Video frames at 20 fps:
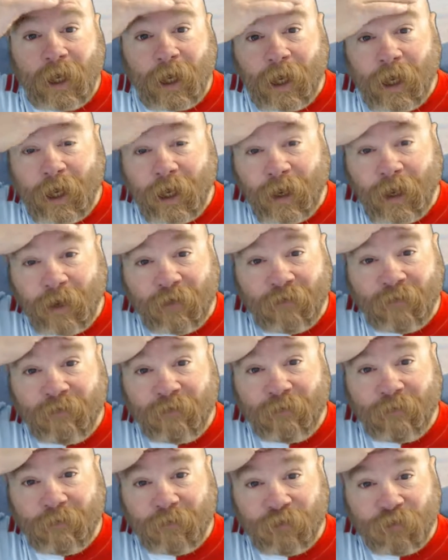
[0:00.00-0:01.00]
uh,
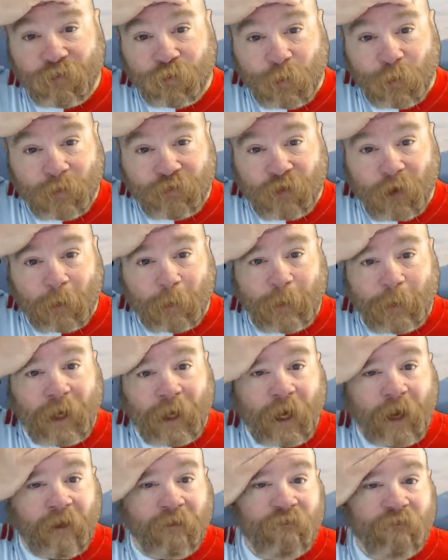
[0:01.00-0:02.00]
Swiss Army
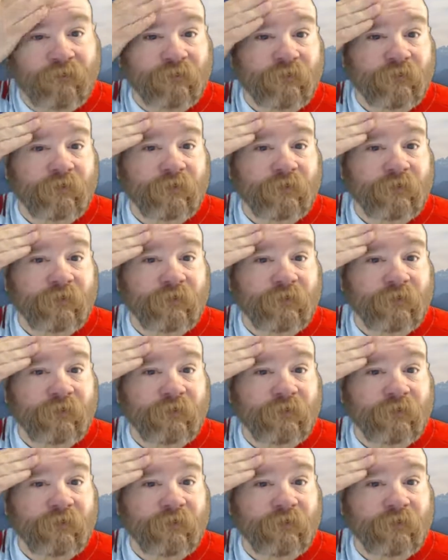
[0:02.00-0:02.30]
knife